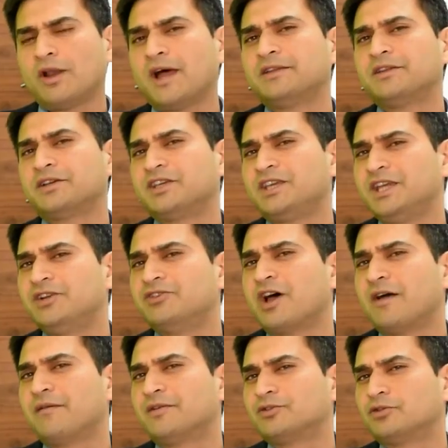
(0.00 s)
are the key
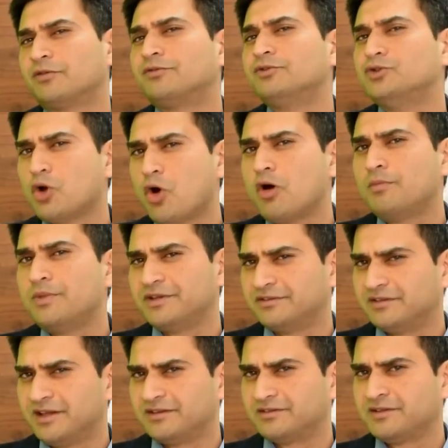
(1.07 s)
drivers of your
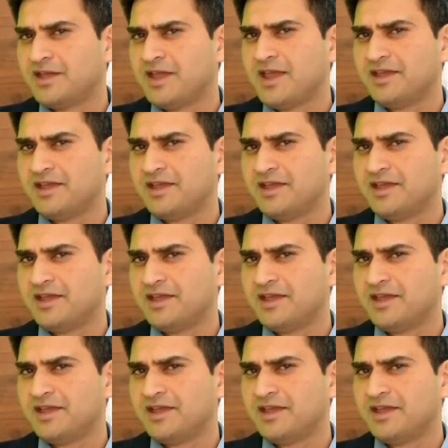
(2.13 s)
business?